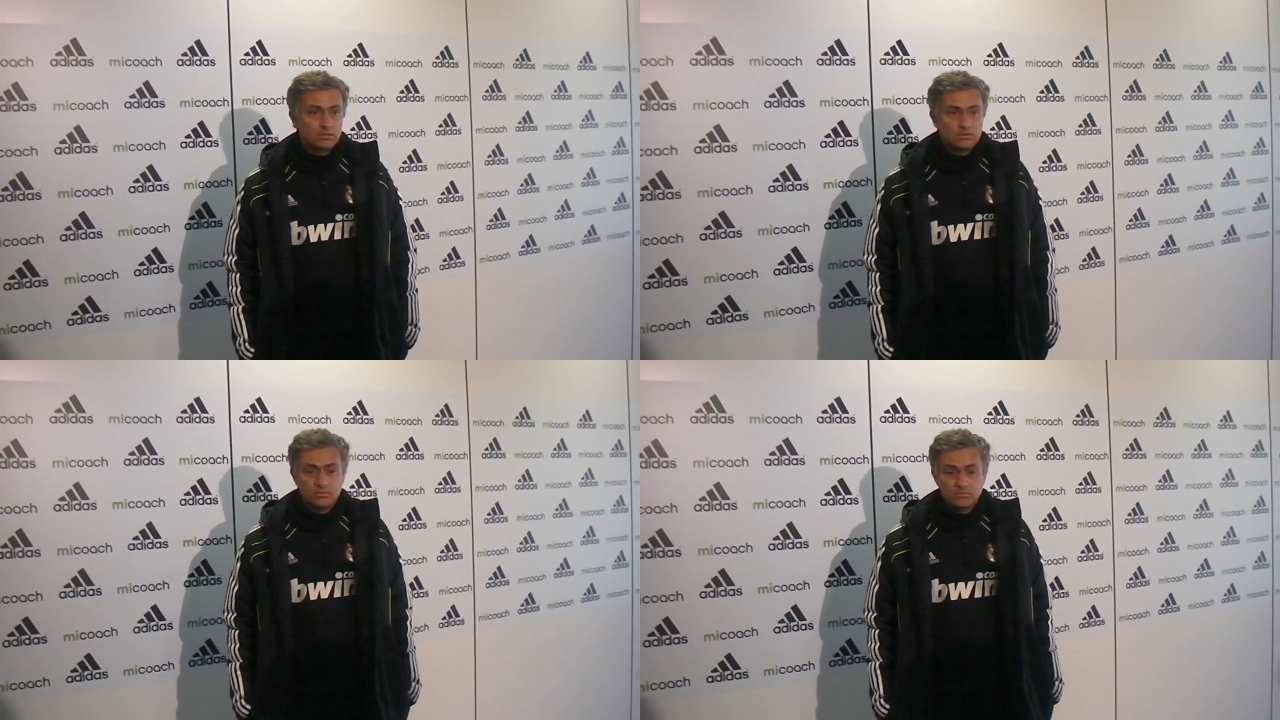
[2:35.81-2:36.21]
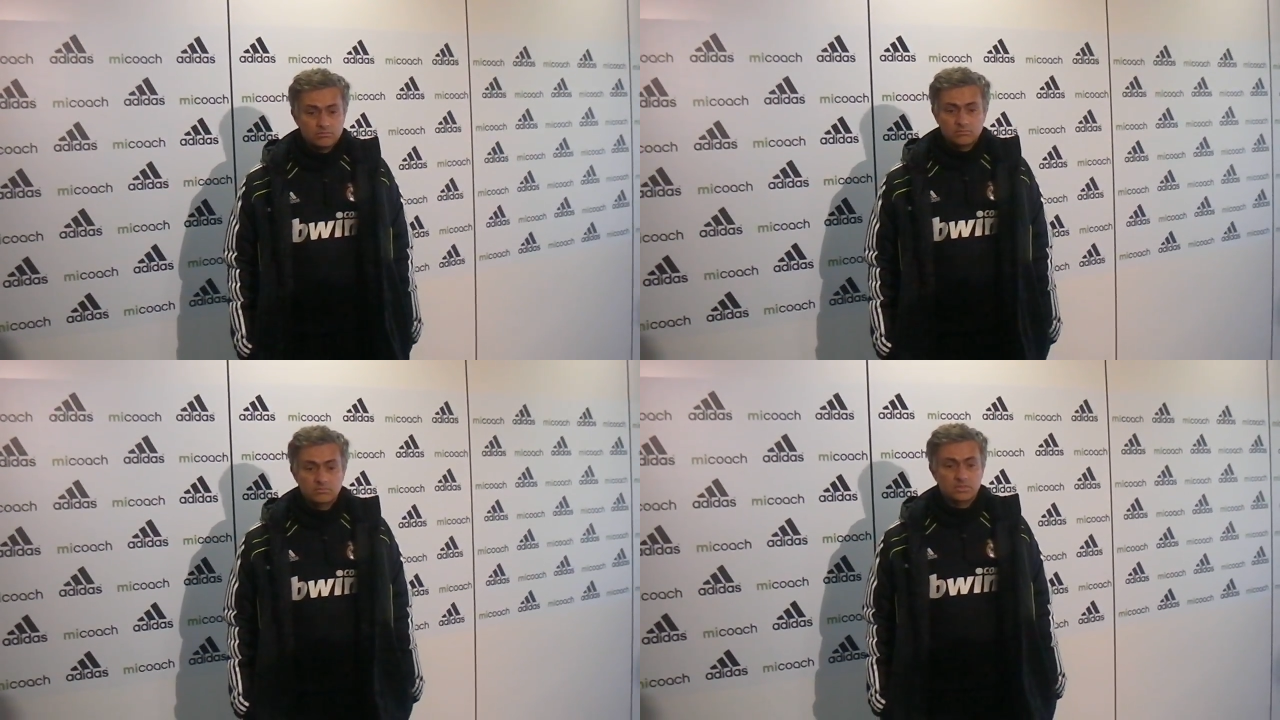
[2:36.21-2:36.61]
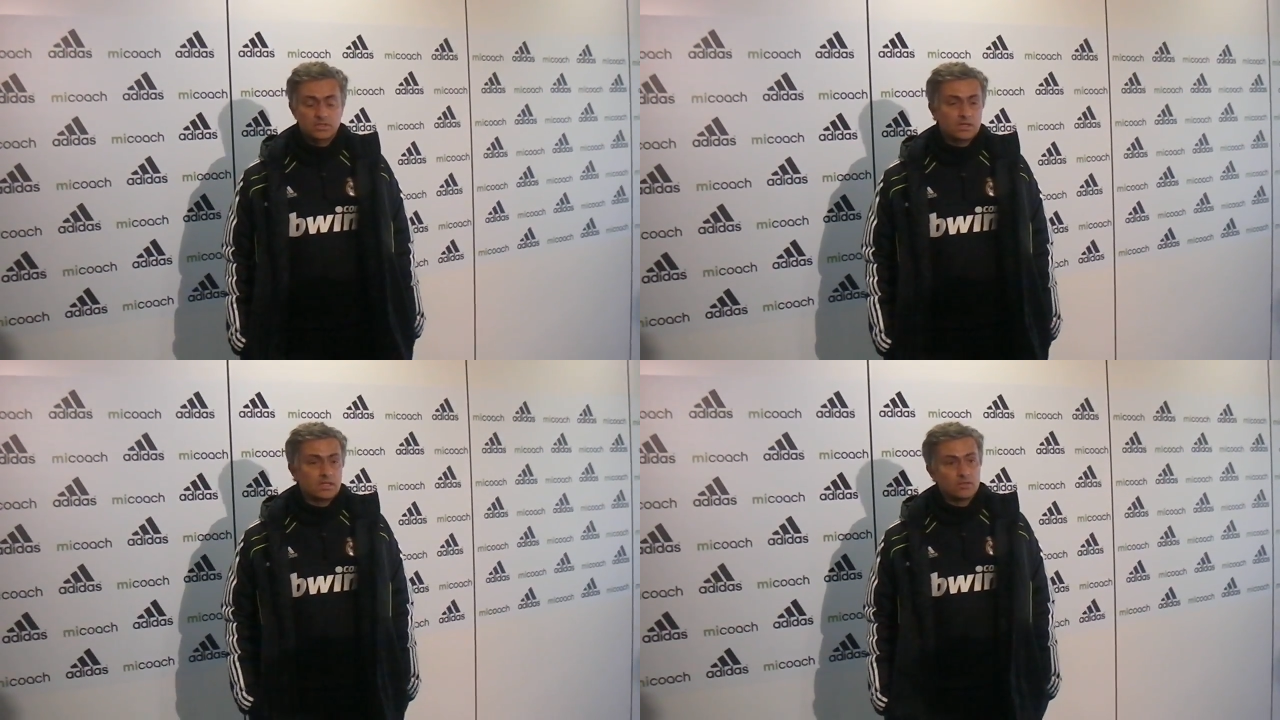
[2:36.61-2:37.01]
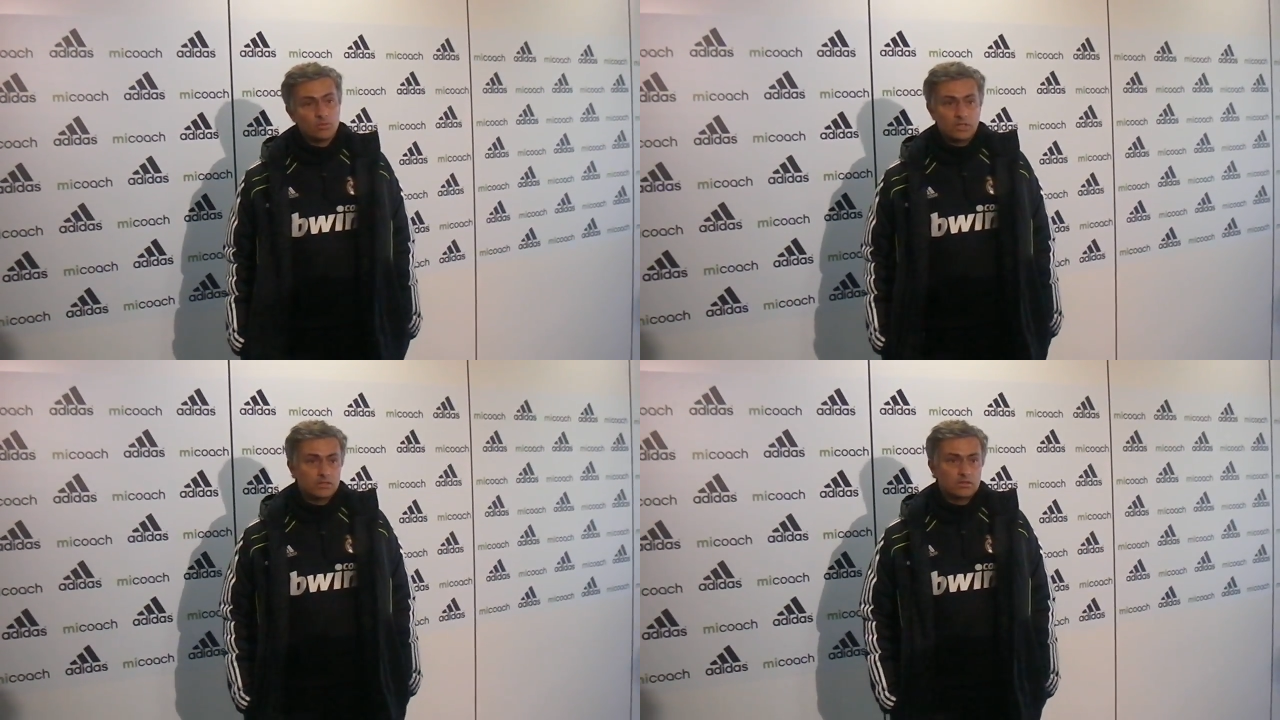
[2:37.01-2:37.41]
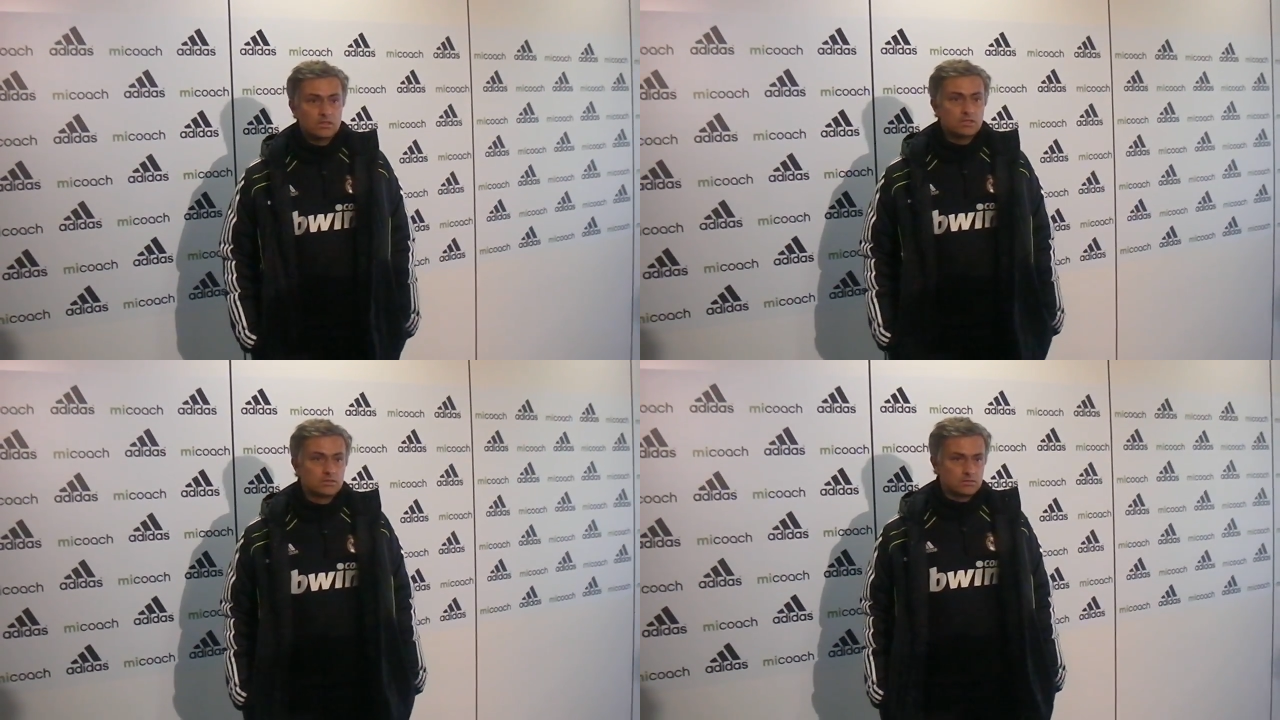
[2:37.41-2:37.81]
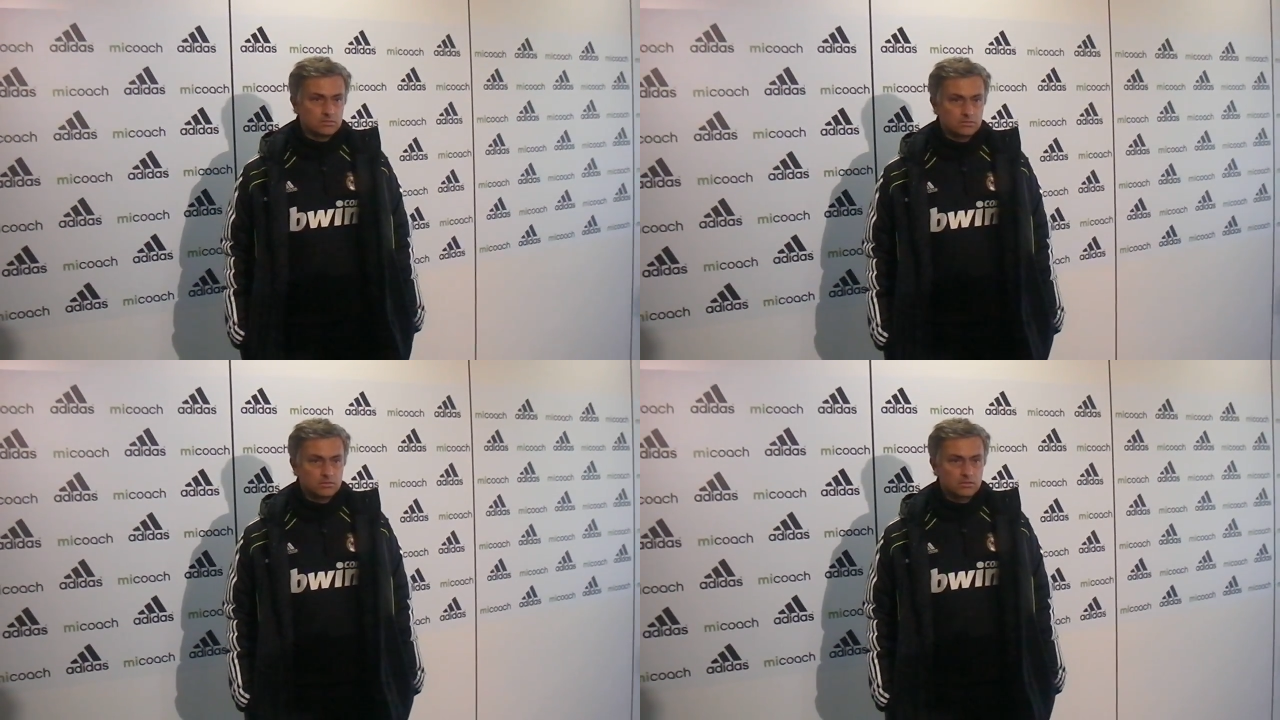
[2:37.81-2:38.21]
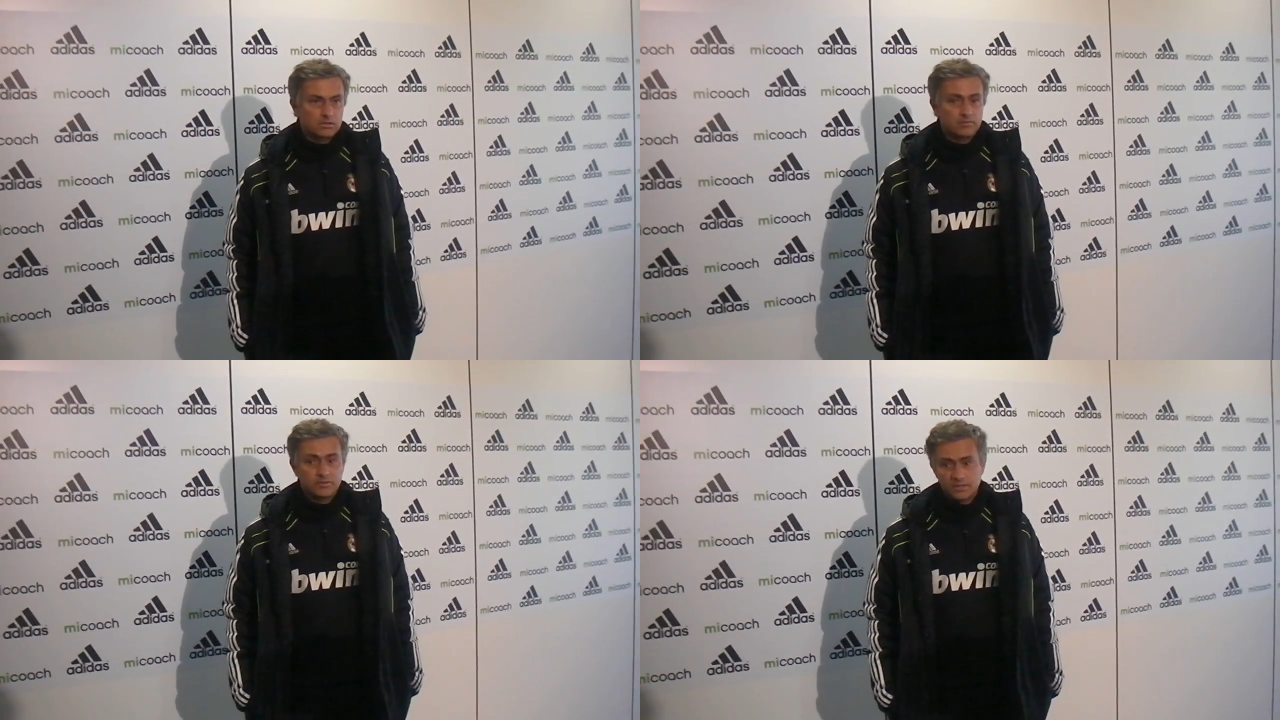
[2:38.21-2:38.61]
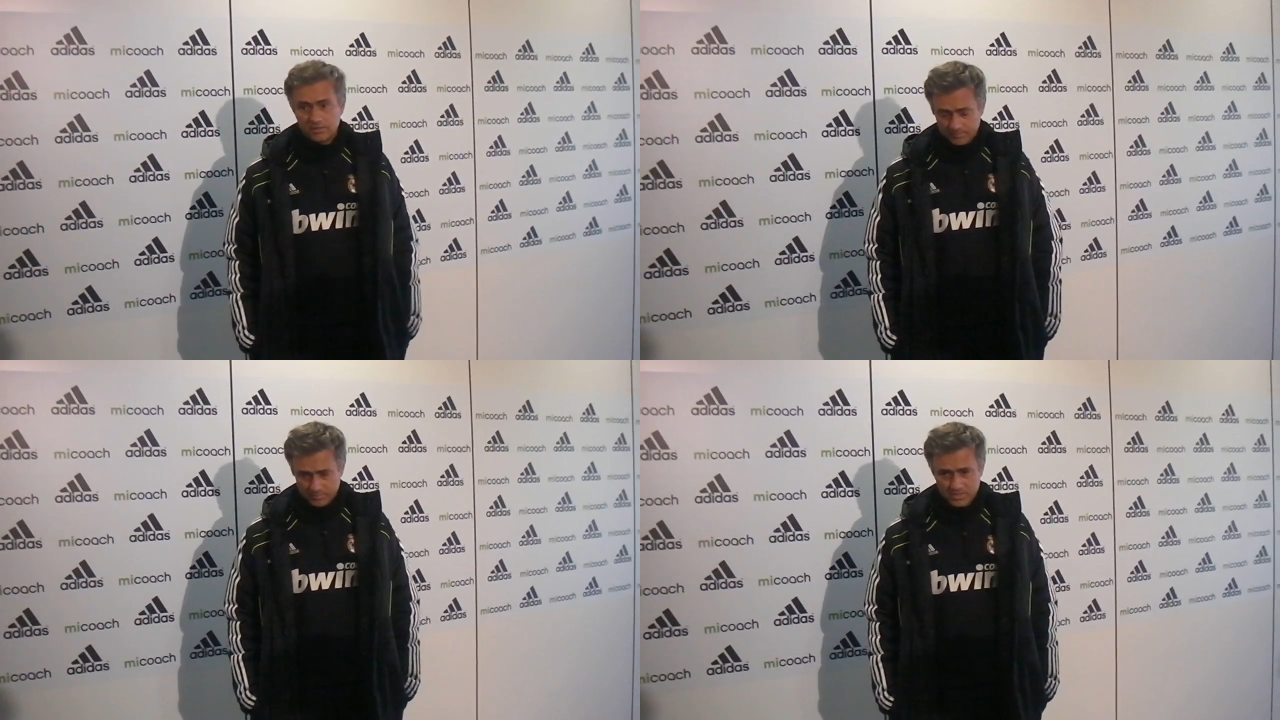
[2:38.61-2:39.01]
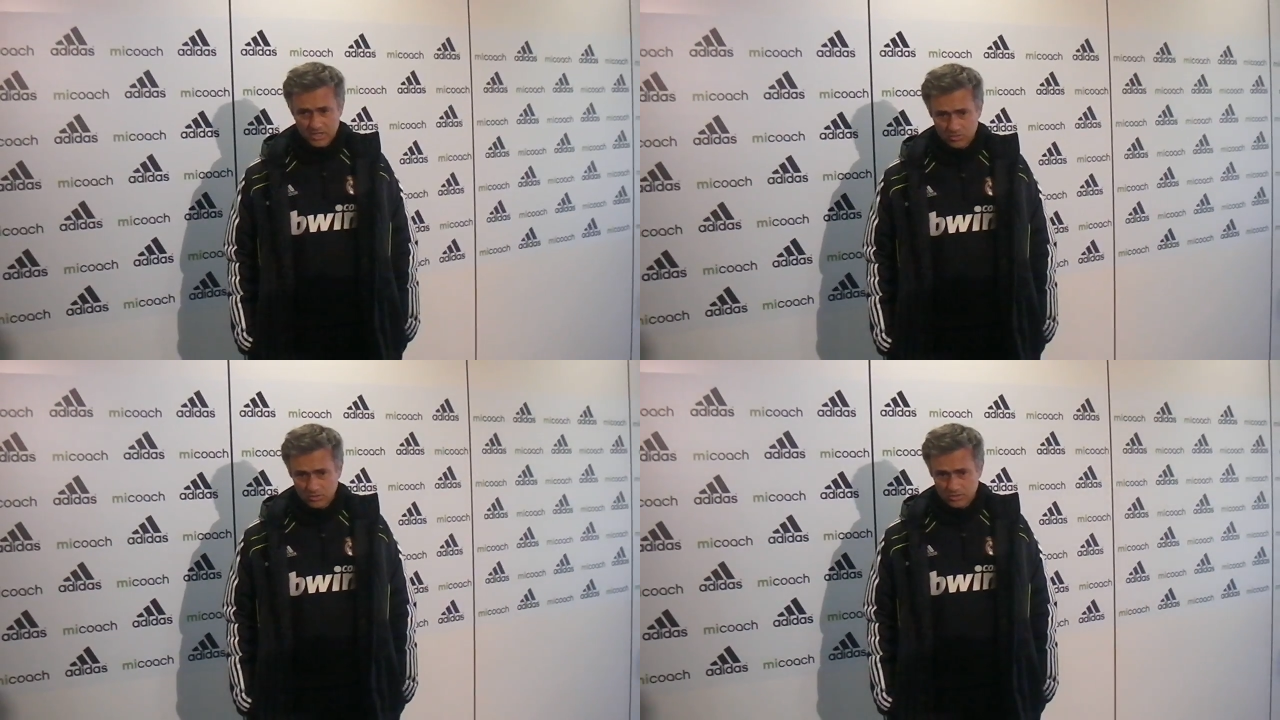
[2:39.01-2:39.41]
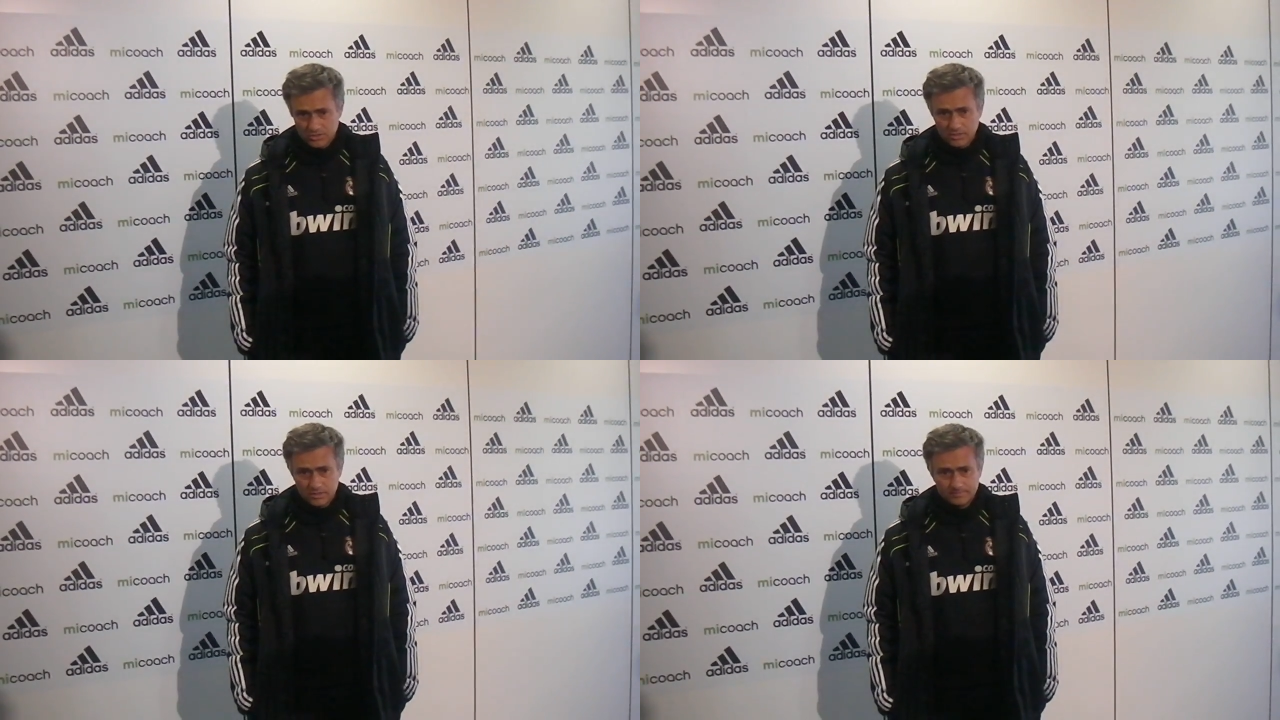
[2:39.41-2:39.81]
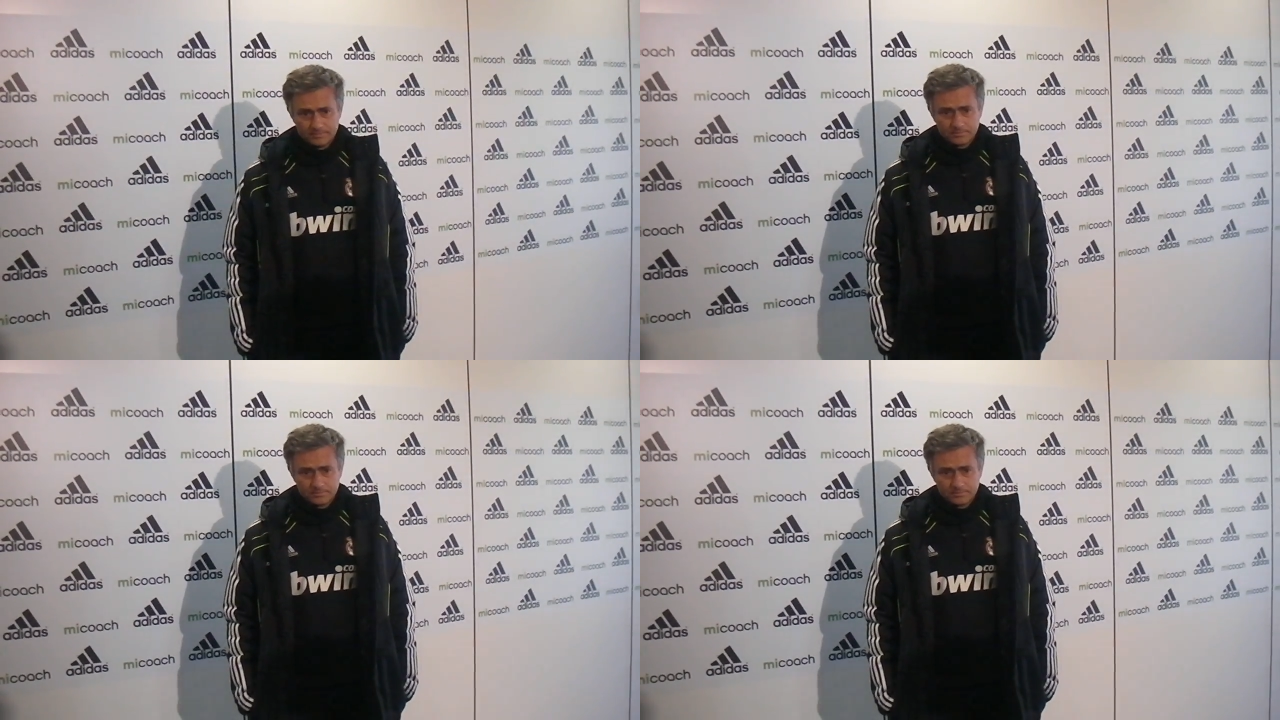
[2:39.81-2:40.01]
So another one needs, even psychologically,